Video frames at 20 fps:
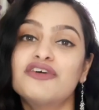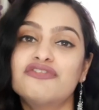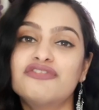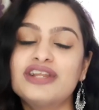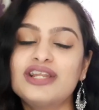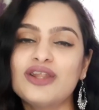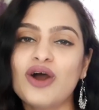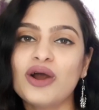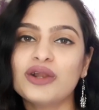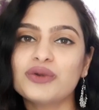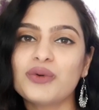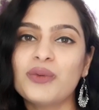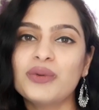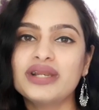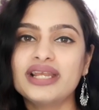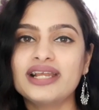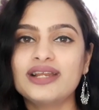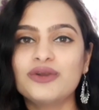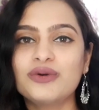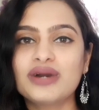will not
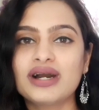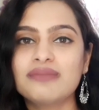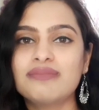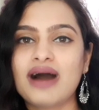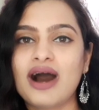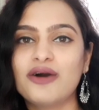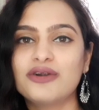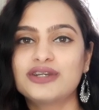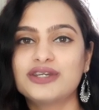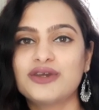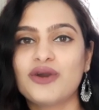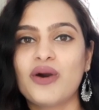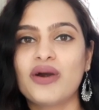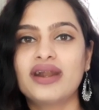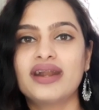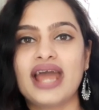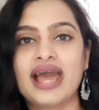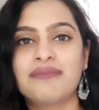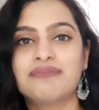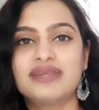only look about your
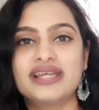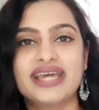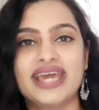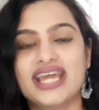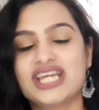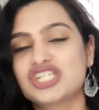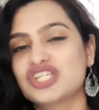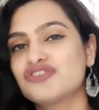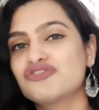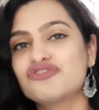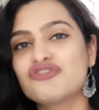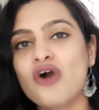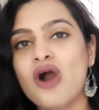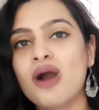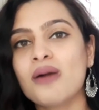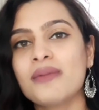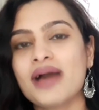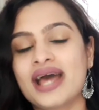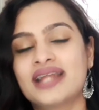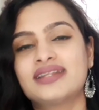application
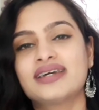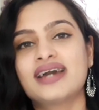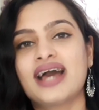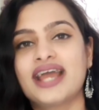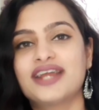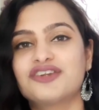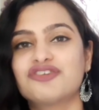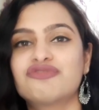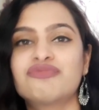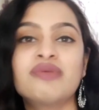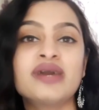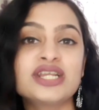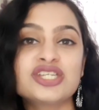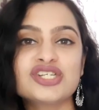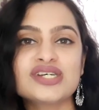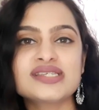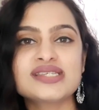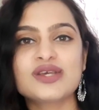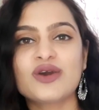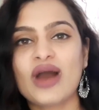form and the kind of
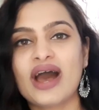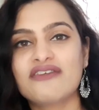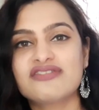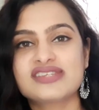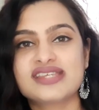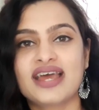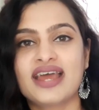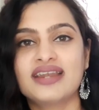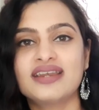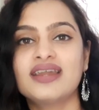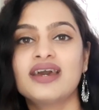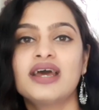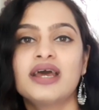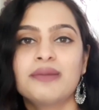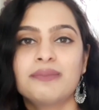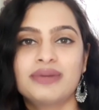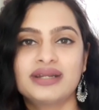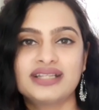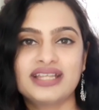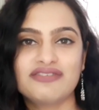pictures you have sent,
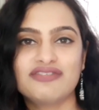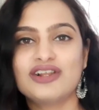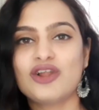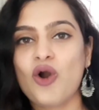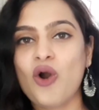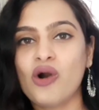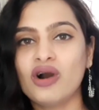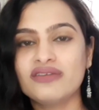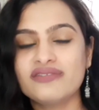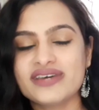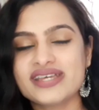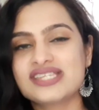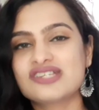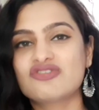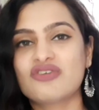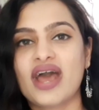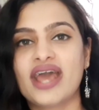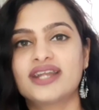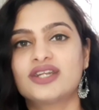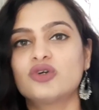but they will always
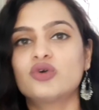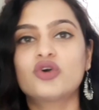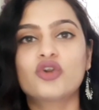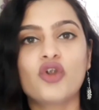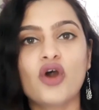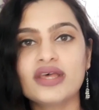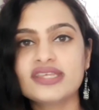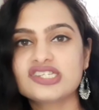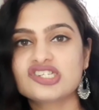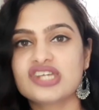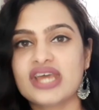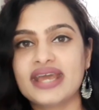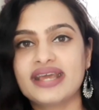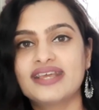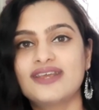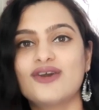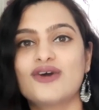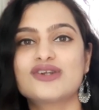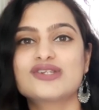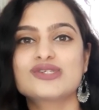try to
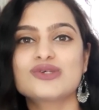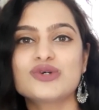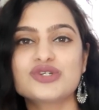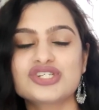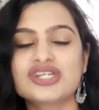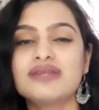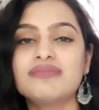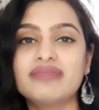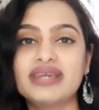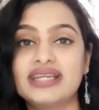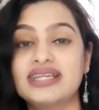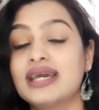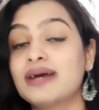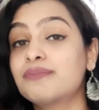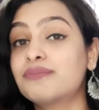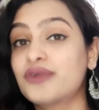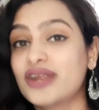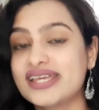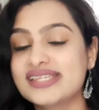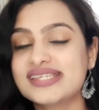cross-check your social media
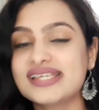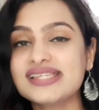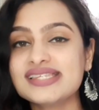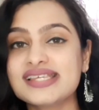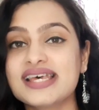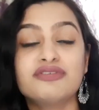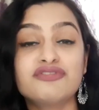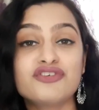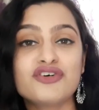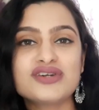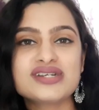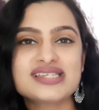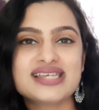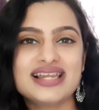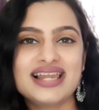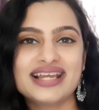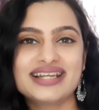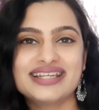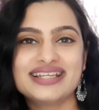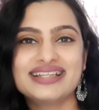presence before
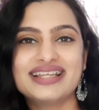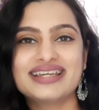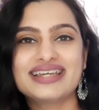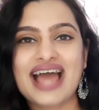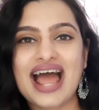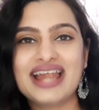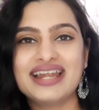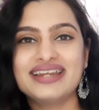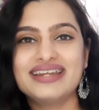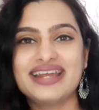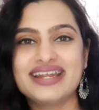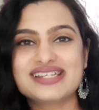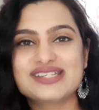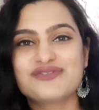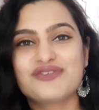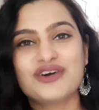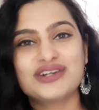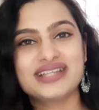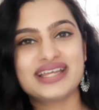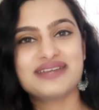selecting the candidates
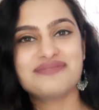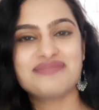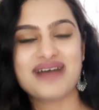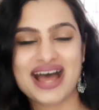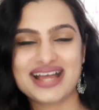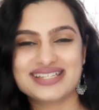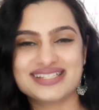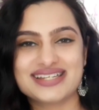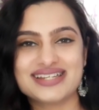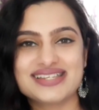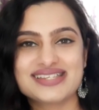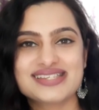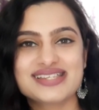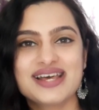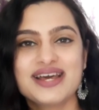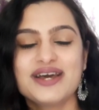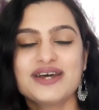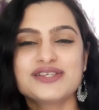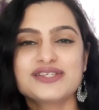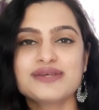for their pageants.
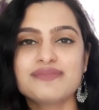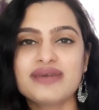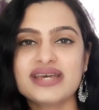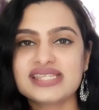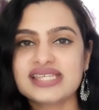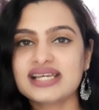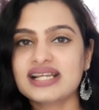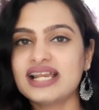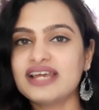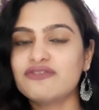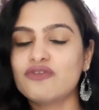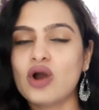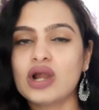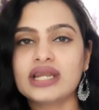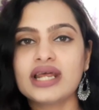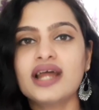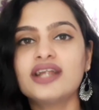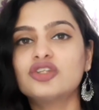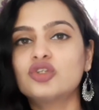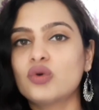So basically, what
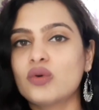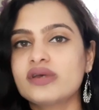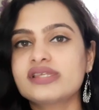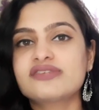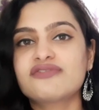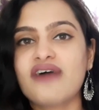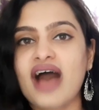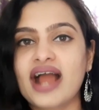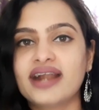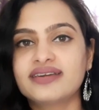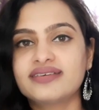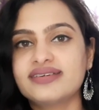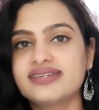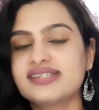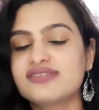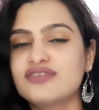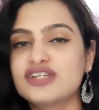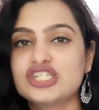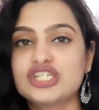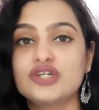are those
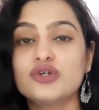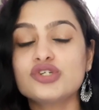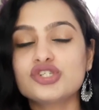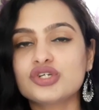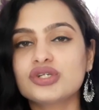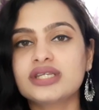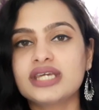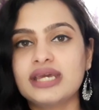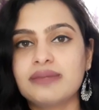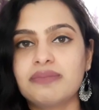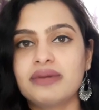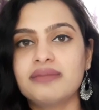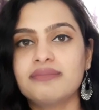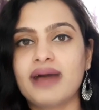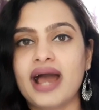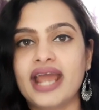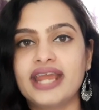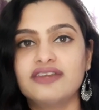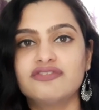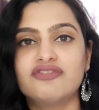factors which you should keep in
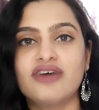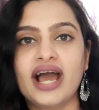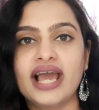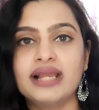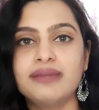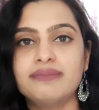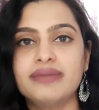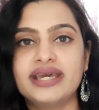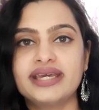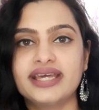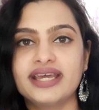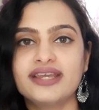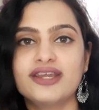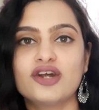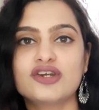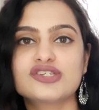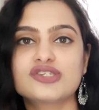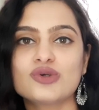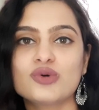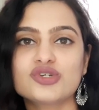mind while making
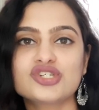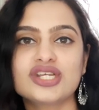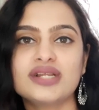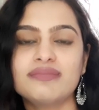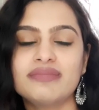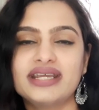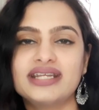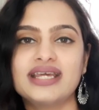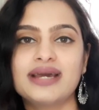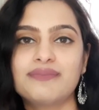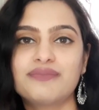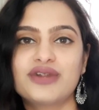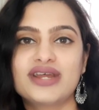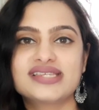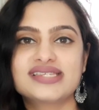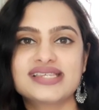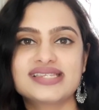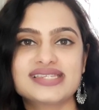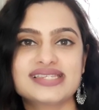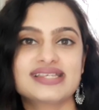your social media
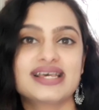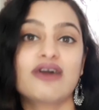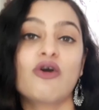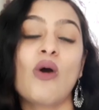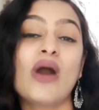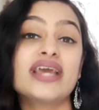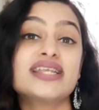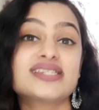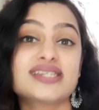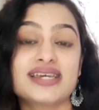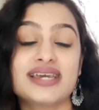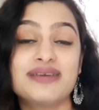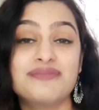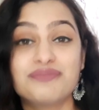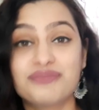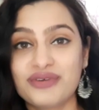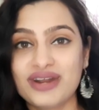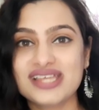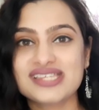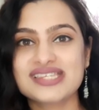presence quite
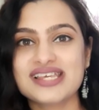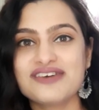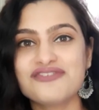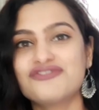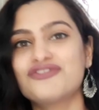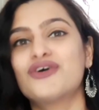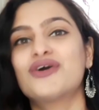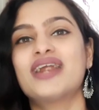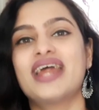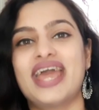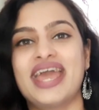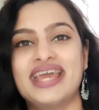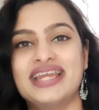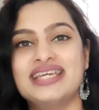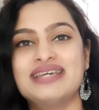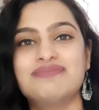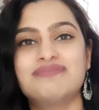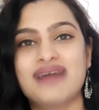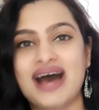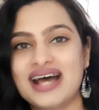impressive for
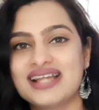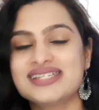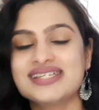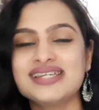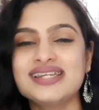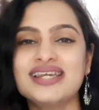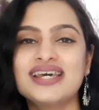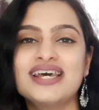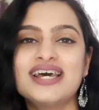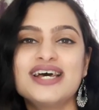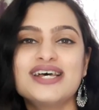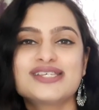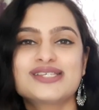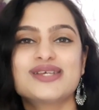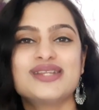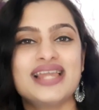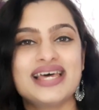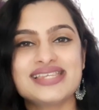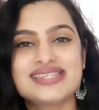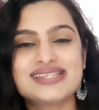any pageant? So
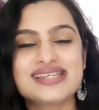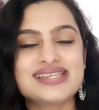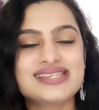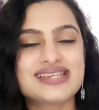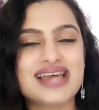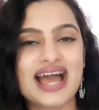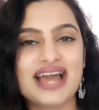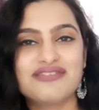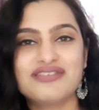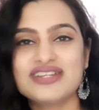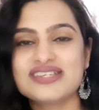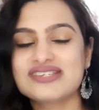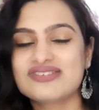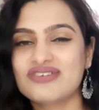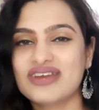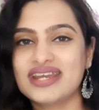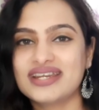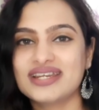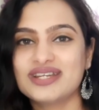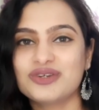let's just dive in
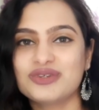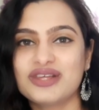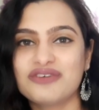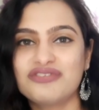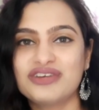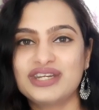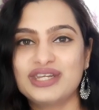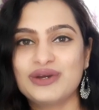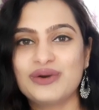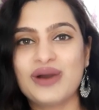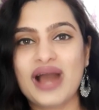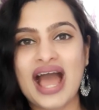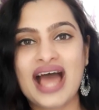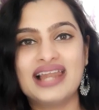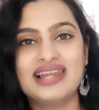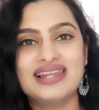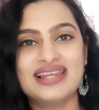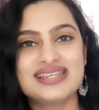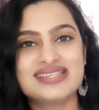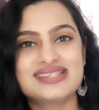straight into the video
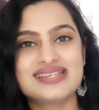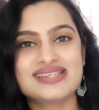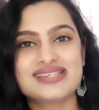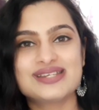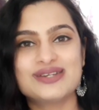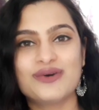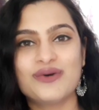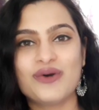and let's just know